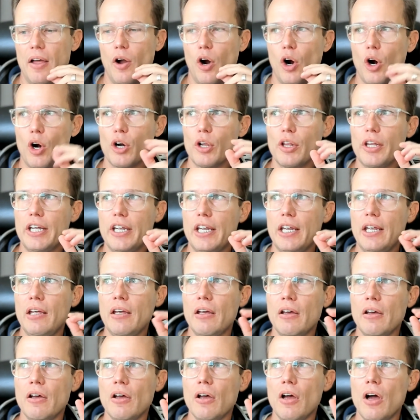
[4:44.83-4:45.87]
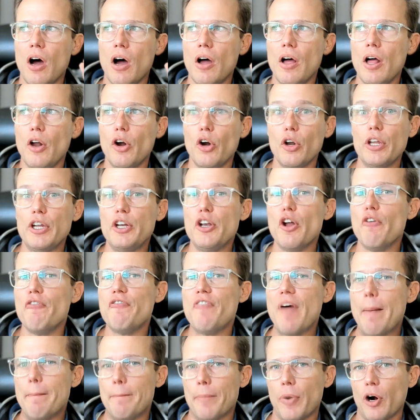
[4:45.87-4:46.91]
early
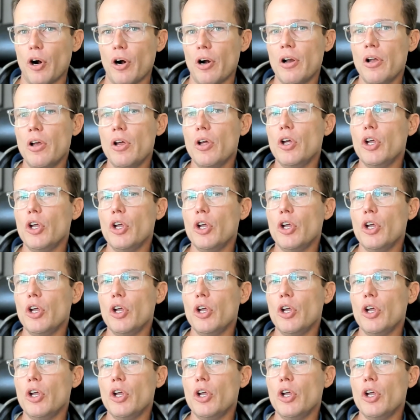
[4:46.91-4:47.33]
November,